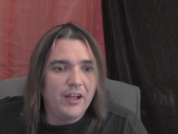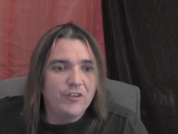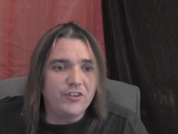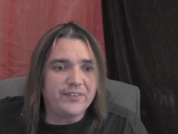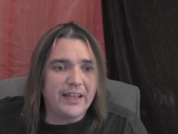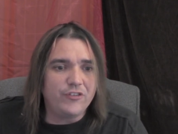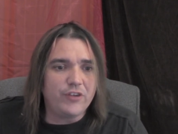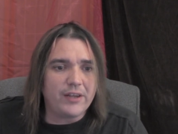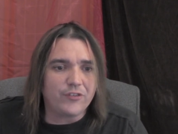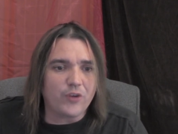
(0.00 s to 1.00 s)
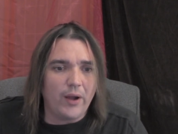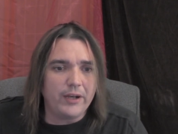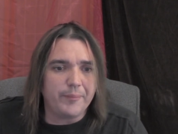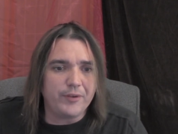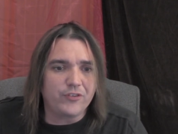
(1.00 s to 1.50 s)
She said she is
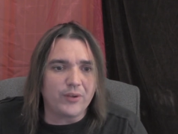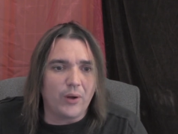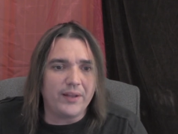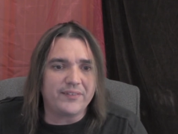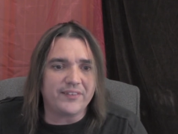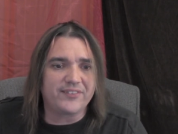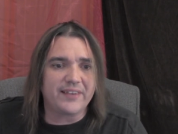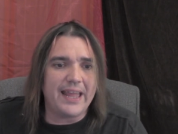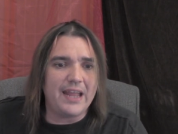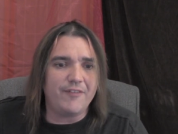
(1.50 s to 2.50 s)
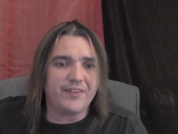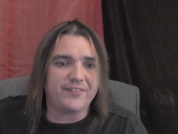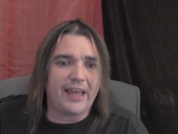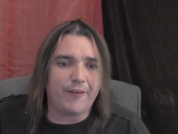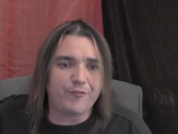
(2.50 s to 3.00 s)
going to be sold as a slave
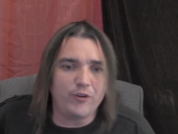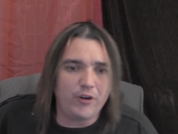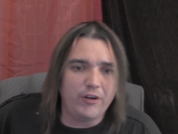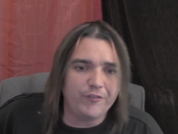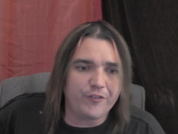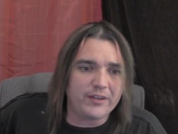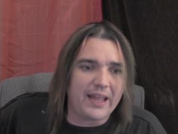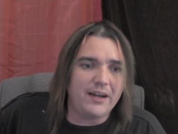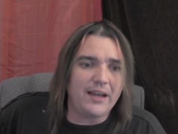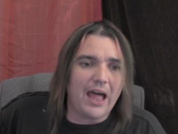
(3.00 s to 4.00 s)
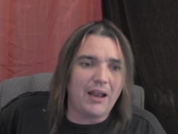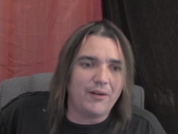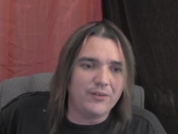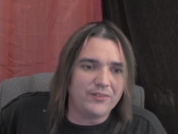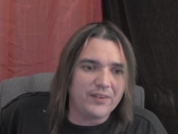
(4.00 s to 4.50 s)
this afternoon for
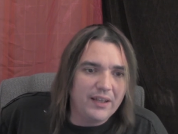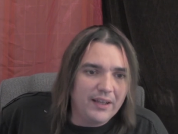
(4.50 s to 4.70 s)
$10,